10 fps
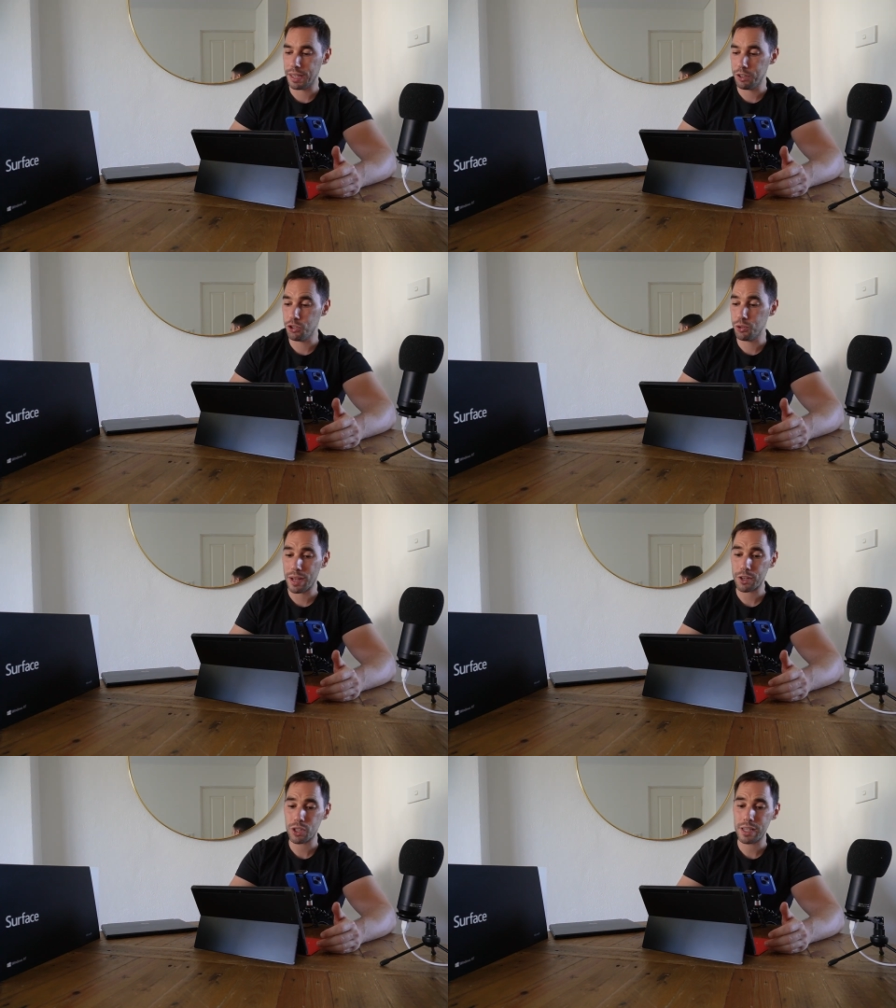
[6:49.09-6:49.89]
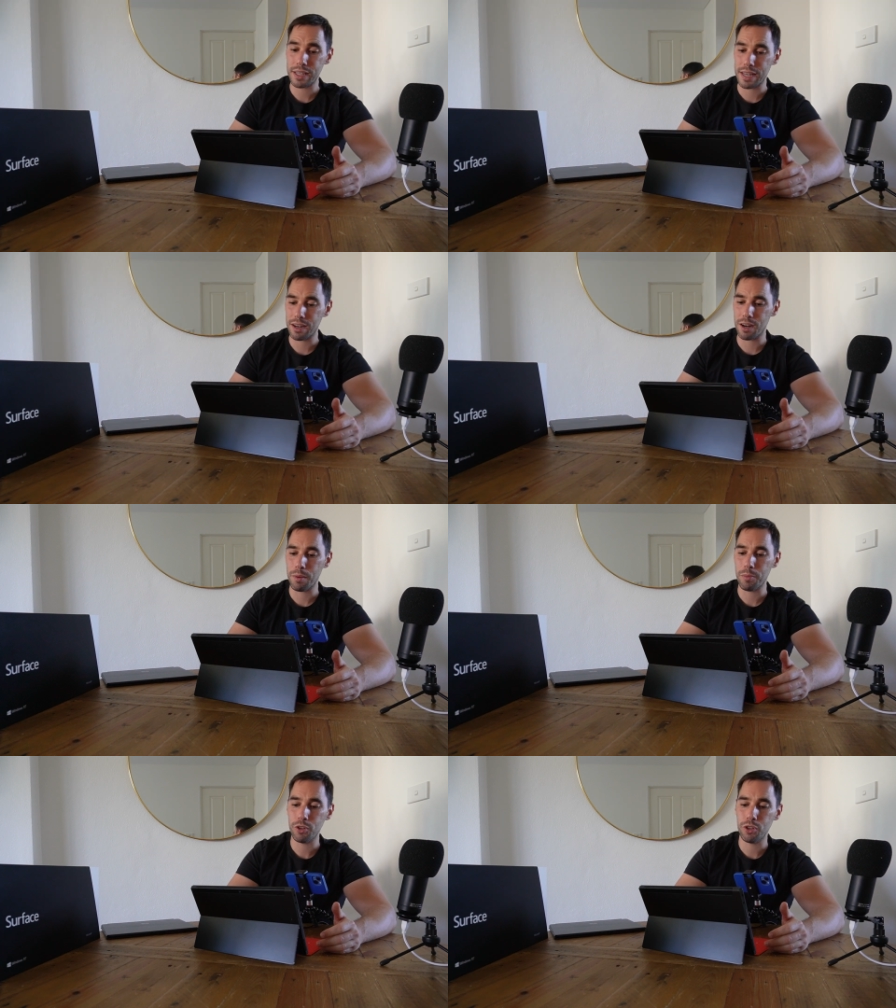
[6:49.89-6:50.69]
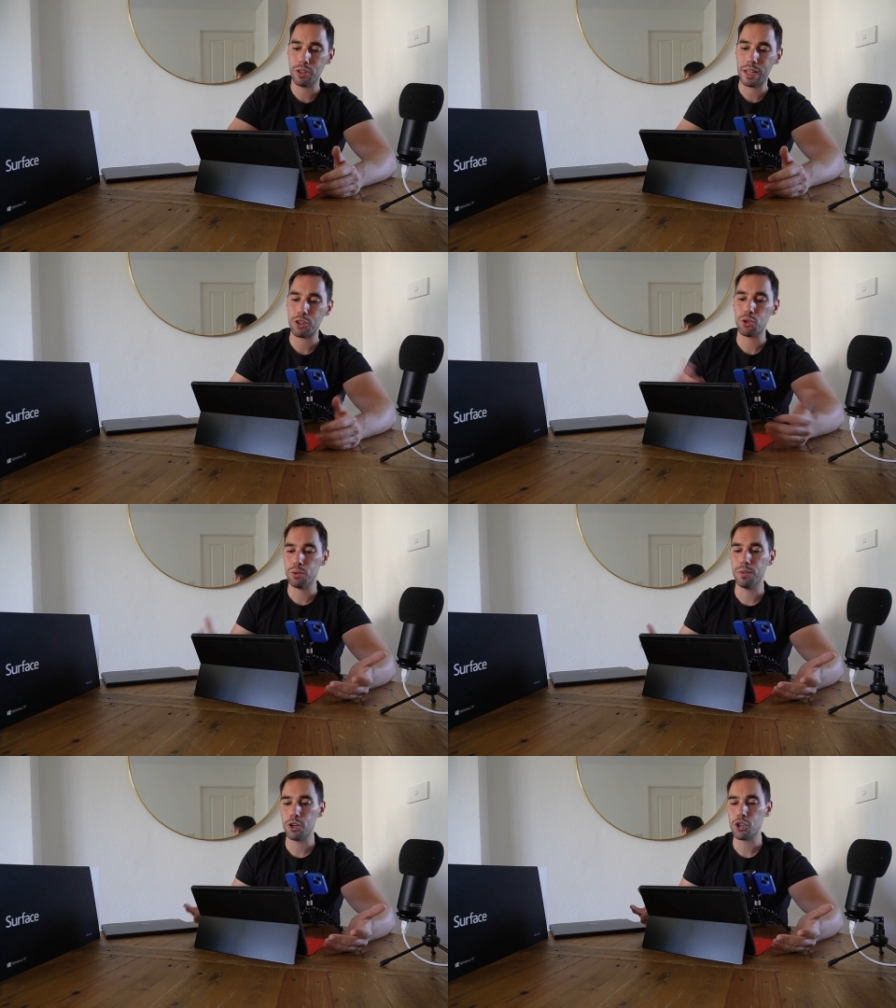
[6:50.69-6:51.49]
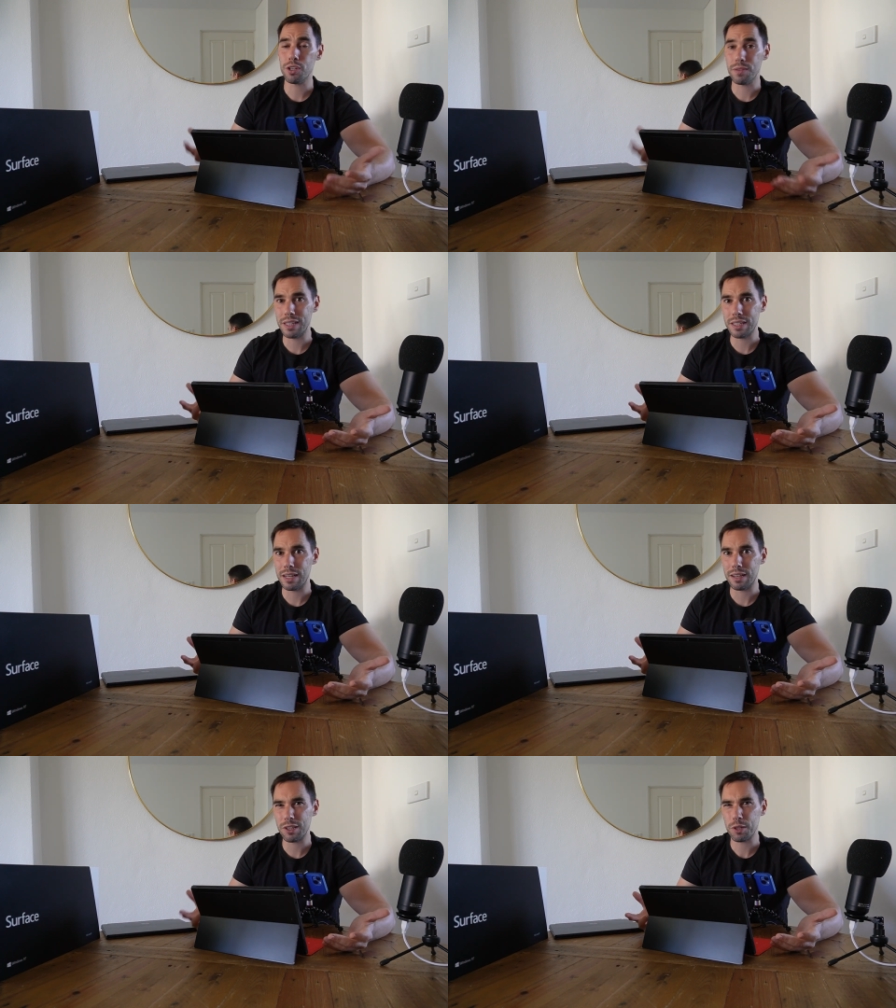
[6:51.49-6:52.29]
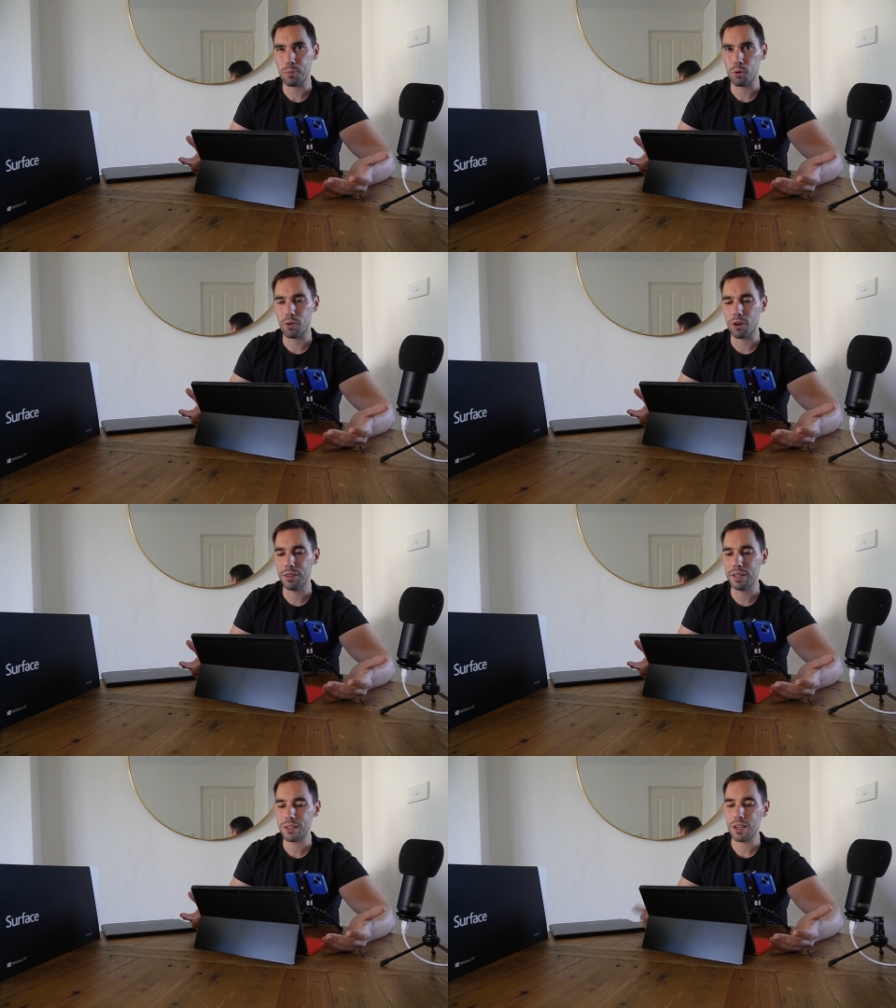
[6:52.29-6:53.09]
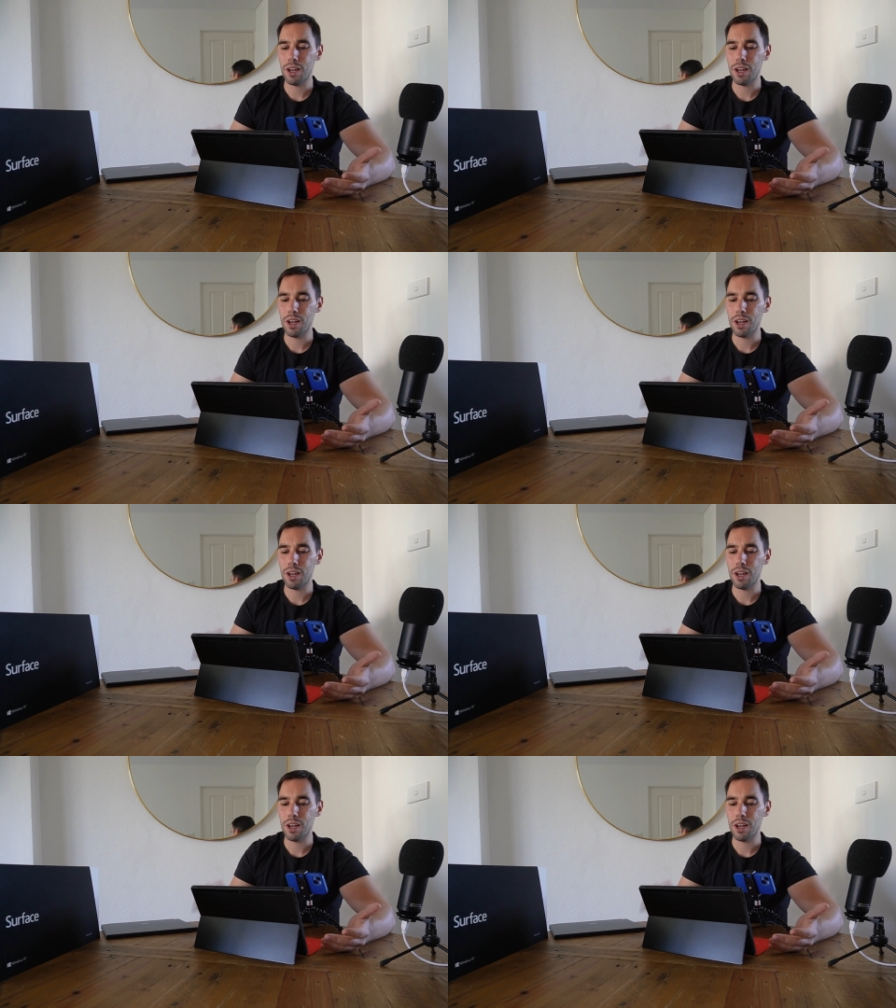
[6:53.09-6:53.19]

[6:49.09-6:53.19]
You do actually get, I remember you'd get two versions of Internet Explorer on this.